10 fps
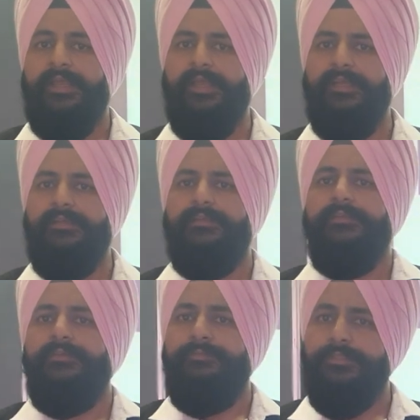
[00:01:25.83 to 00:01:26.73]
and
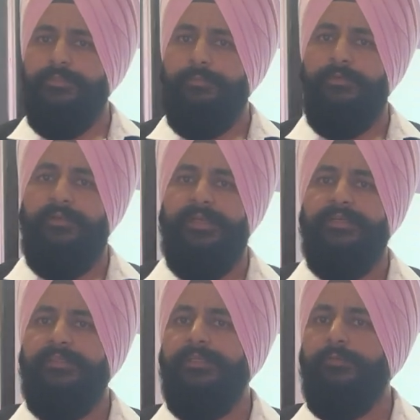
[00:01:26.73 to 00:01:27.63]
which
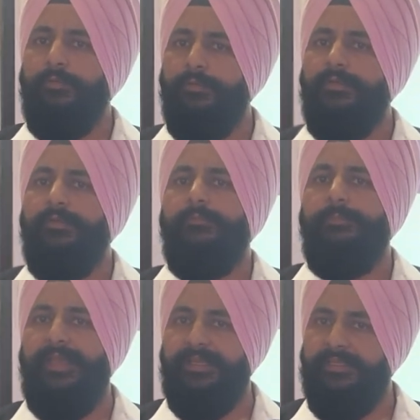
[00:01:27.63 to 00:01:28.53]
provide the good
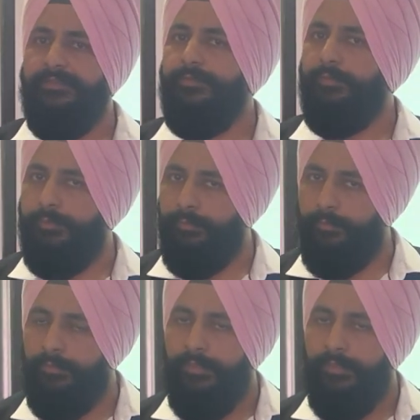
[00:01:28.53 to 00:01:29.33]
package to you.